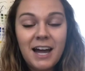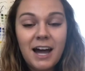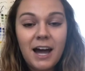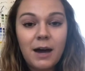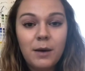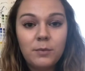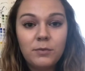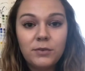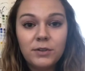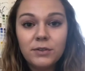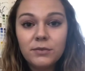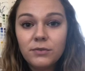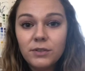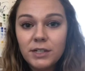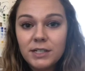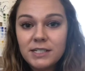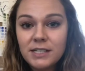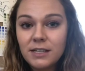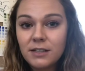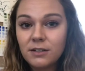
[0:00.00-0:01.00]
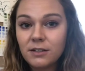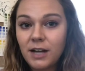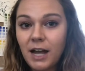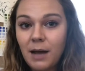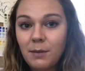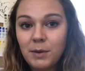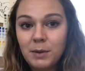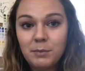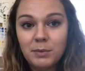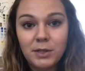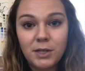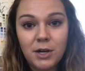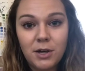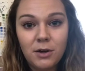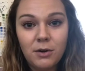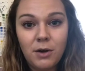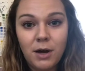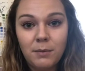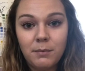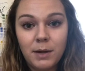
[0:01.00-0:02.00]
feel free to either comment
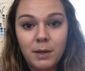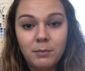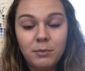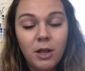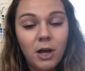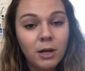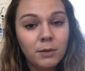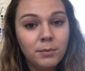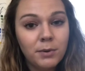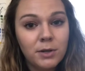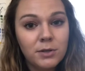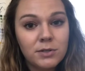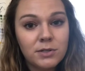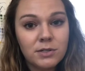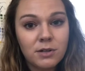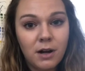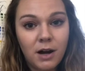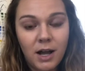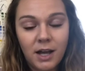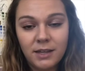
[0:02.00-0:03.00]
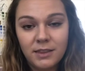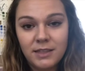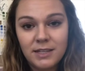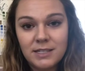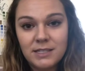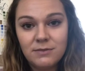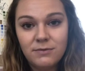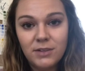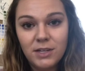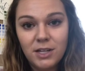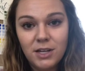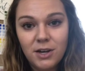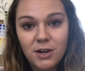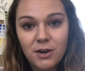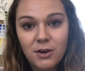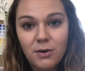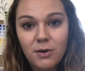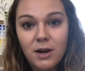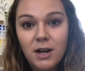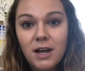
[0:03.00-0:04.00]
below on my blog post or on this
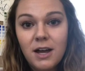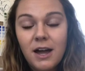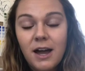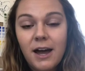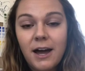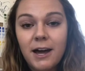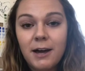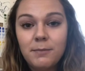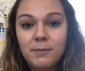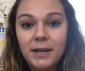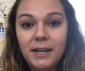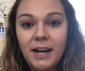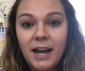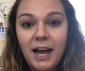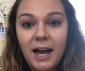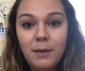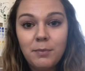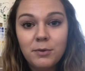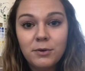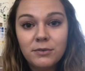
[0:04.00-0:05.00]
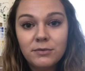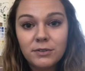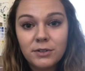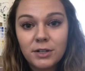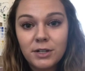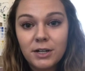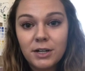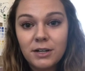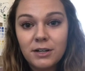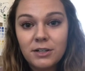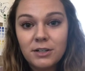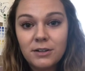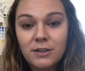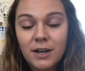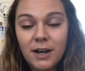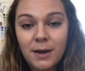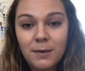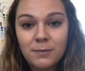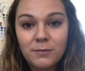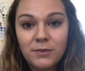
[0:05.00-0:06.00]
video, and hop over,
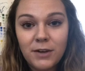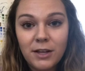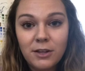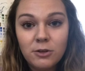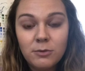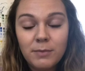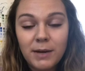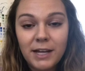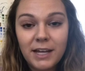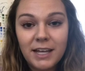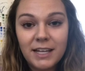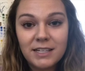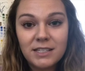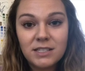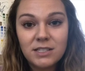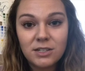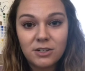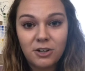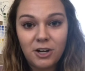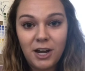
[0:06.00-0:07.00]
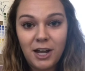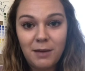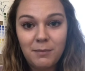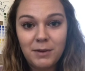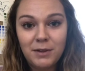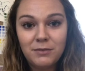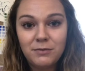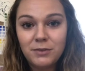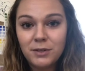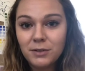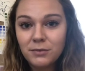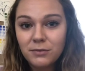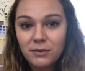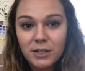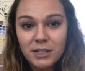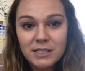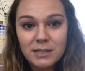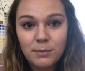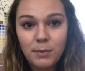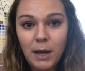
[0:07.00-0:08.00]
follow my Instagram, and feel free
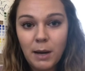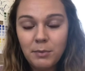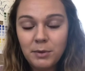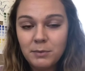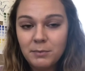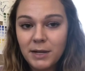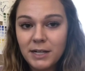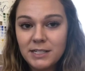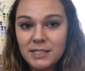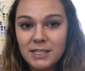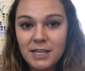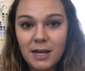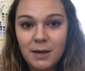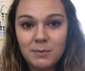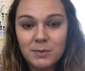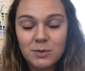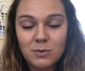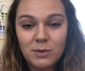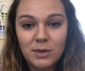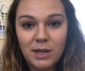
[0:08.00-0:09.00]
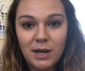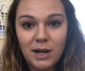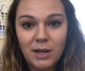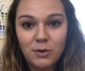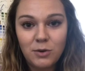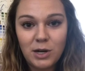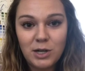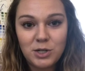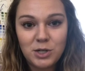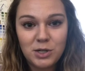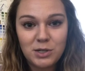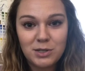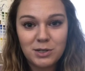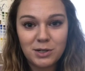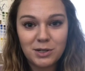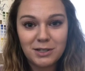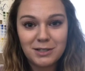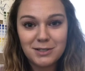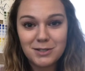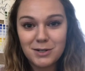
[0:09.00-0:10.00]
to pop in my DMs with any questions or
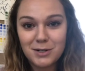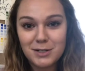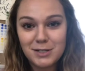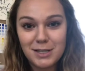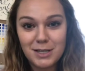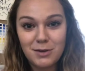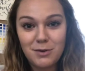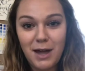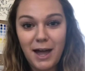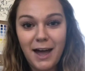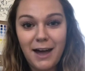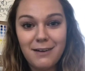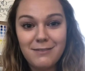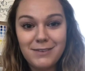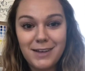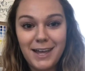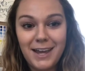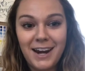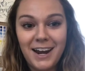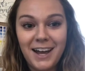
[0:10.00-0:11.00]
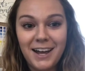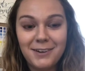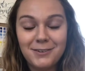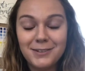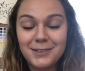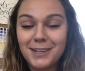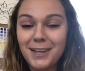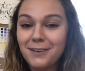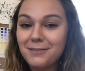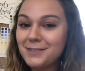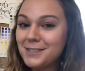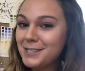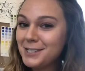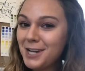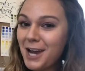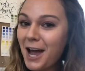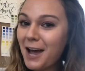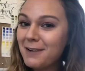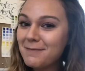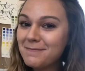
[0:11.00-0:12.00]
concerns that you have, and I would love to
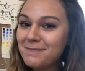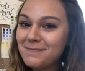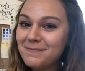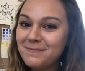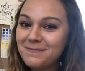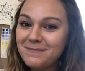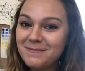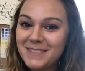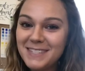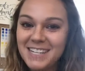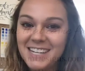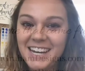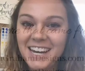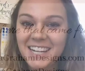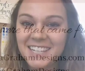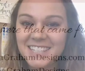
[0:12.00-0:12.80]
chat. See you next